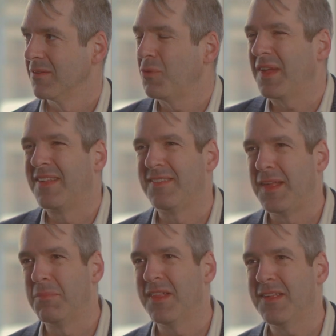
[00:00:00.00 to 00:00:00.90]
like
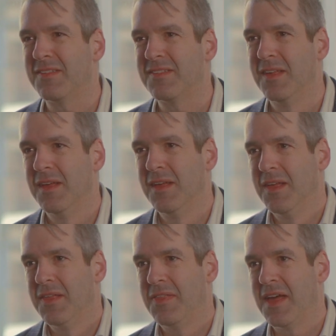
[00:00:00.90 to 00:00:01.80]
seamless
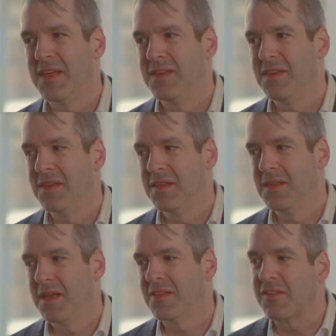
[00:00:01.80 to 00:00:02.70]
that
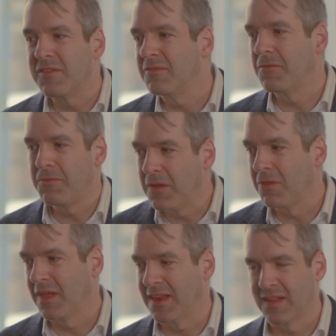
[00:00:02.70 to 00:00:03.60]
it doesn't feel
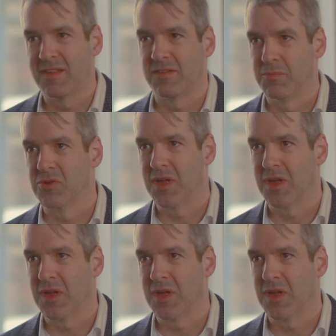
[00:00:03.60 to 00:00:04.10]
like an accessible